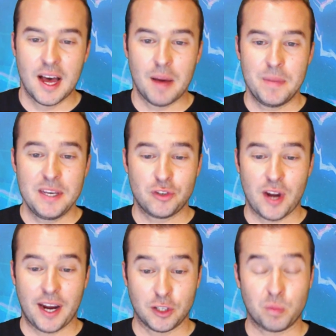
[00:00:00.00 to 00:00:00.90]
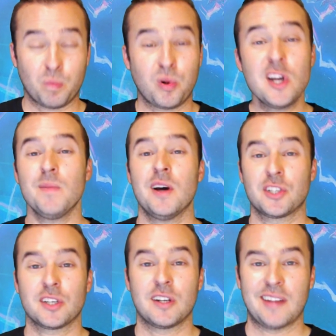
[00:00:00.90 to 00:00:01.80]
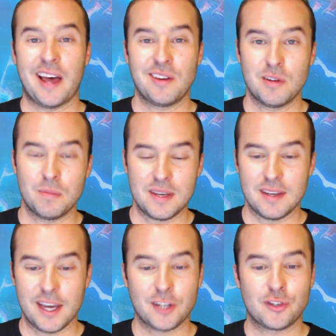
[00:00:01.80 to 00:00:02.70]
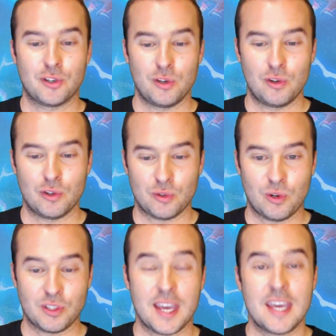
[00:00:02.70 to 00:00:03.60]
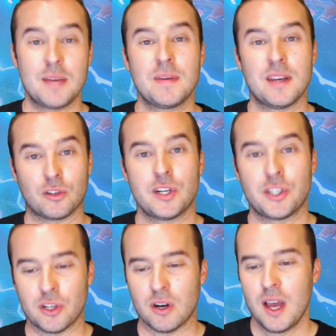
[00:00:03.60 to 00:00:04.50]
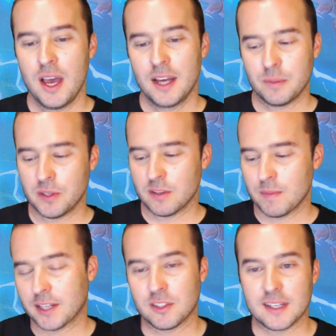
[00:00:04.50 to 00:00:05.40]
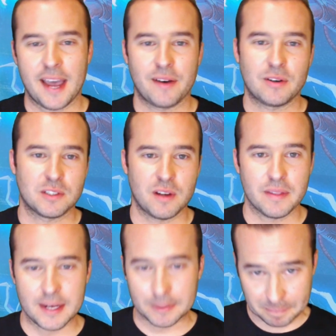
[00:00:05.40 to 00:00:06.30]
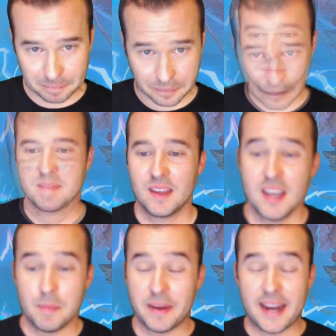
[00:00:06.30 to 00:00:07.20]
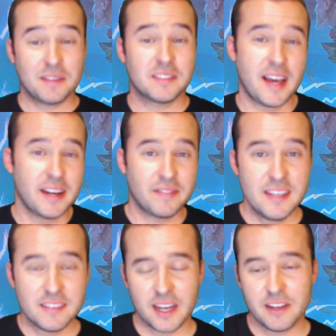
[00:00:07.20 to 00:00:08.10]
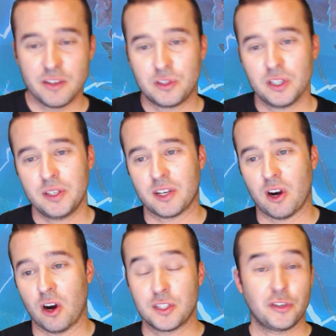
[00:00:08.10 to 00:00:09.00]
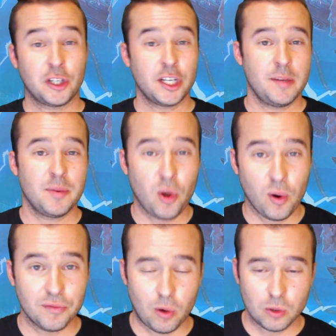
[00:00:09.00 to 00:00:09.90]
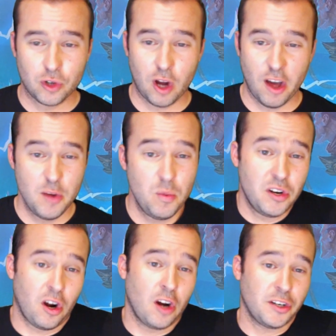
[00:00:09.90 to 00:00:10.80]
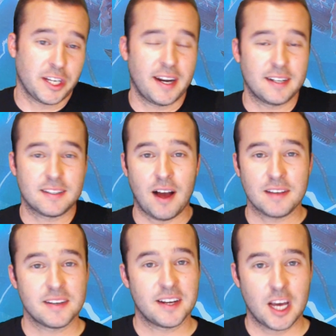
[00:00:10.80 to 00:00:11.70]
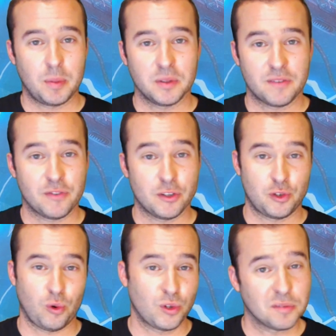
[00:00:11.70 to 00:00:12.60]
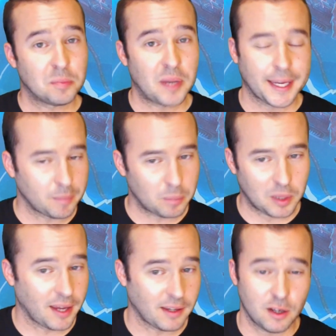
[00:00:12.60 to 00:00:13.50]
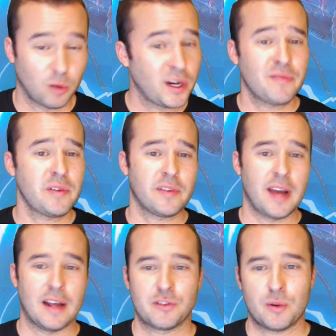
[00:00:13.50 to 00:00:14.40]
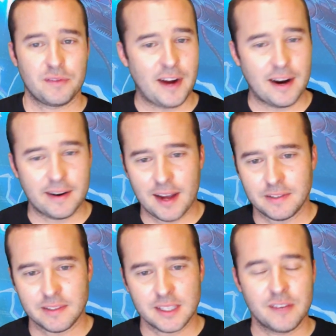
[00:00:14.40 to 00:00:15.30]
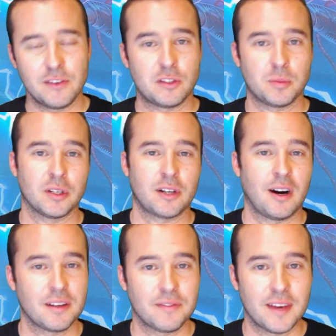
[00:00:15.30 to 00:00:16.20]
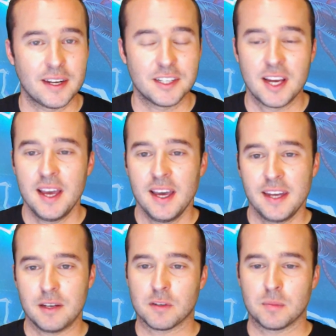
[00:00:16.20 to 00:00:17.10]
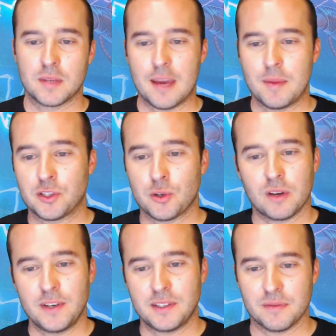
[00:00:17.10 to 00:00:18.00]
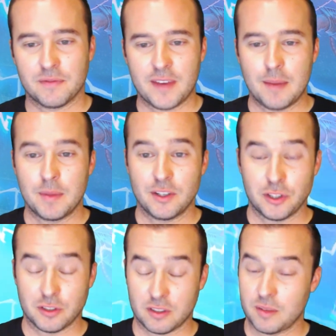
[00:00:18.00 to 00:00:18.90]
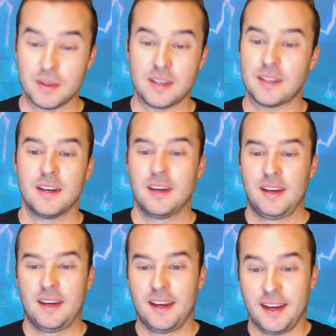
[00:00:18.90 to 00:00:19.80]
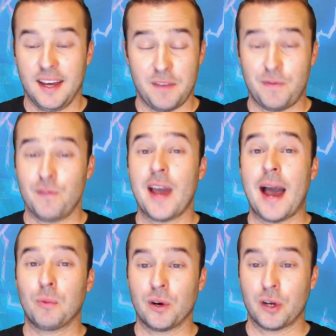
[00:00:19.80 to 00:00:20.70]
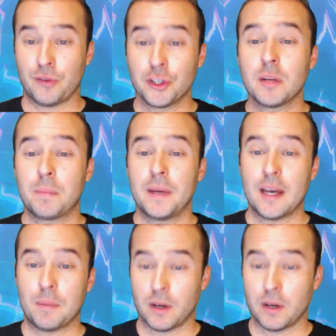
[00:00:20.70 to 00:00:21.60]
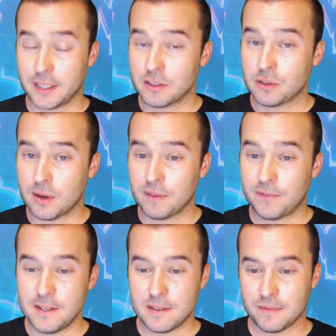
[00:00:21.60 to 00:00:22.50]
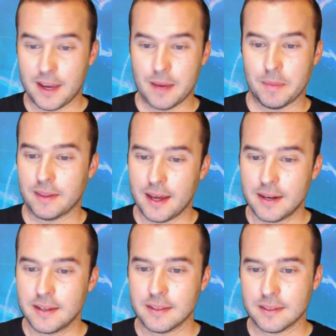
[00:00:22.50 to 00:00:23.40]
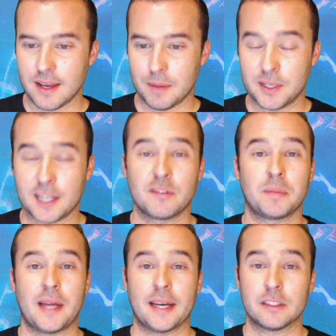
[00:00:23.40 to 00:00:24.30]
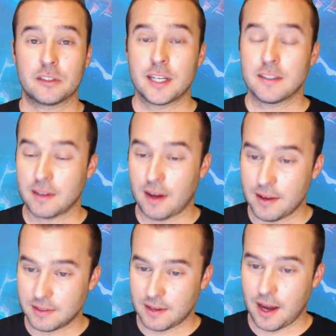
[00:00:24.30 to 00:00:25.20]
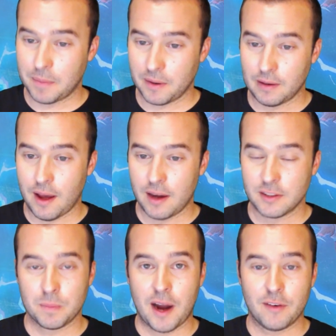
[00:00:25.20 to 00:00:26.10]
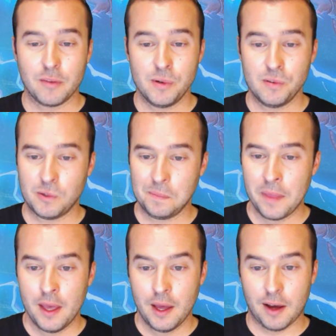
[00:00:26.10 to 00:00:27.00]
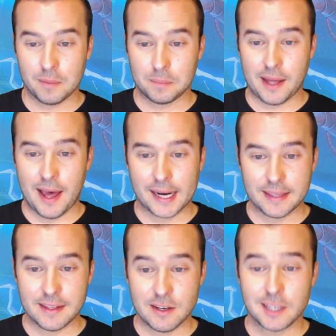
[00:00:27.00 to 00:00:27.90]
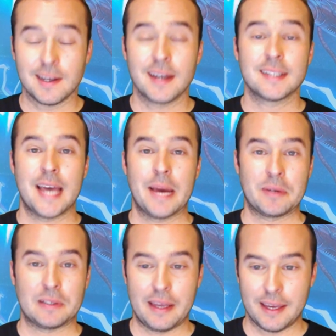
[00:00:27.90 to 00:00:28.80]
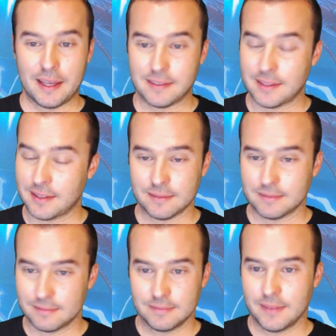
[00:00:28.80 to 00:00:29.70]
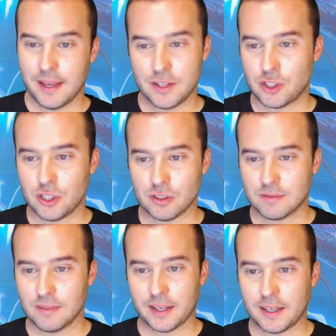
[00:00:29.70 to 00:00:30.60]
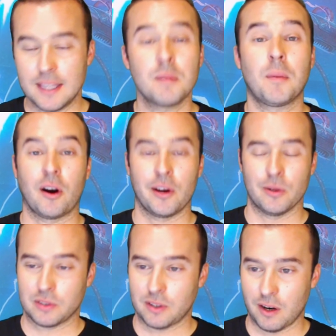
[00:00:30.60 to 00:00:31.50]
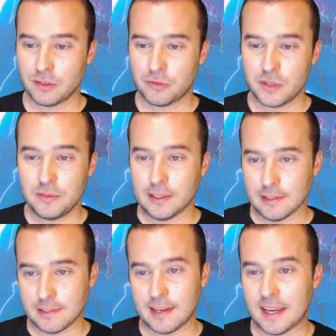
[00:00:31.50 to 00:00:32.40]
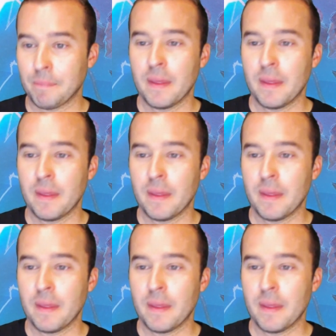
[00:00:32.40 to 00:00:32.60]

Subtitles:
Beast Tracker is pretty much going to allow you to be an extra tutor source and be a creature to put some extra counters on there. But outside of these kind of utility cards, if you're going to end up going Voltron, it wouldn't hurt to kind of toss in a couple different Swords of Blank and Blank. You know, whatever you've got. Sword of Fire and Ice is going to give you some good card advantage, deal some damage. Sword of Feast and Famine is just going to be, if you've got one, or if you're going to pick up get Sword of Feast and Famine. That is, protection from black and green is going to stop on a lot of spot removal on black, and then you get to untap your lands, and it's just like hitting the Mario Star. It's free real estate.